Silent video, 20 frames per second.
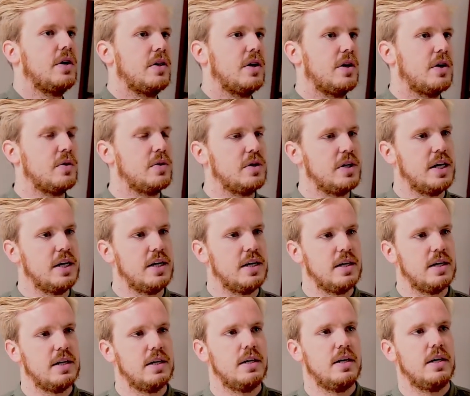their own
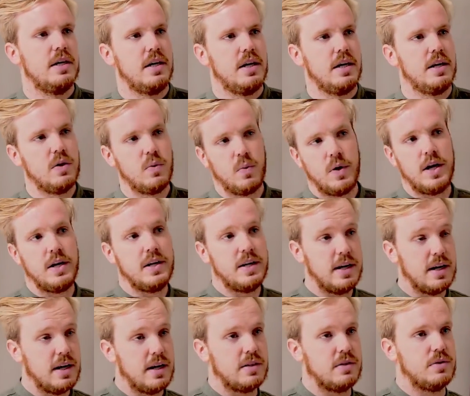data in the way
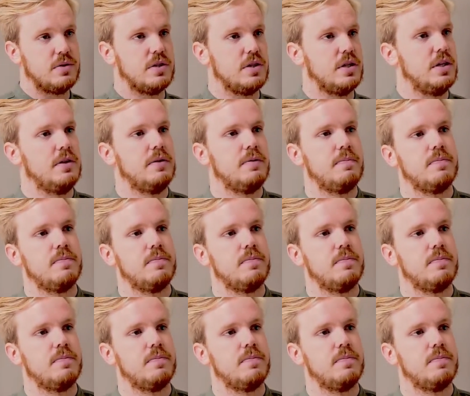they like to see.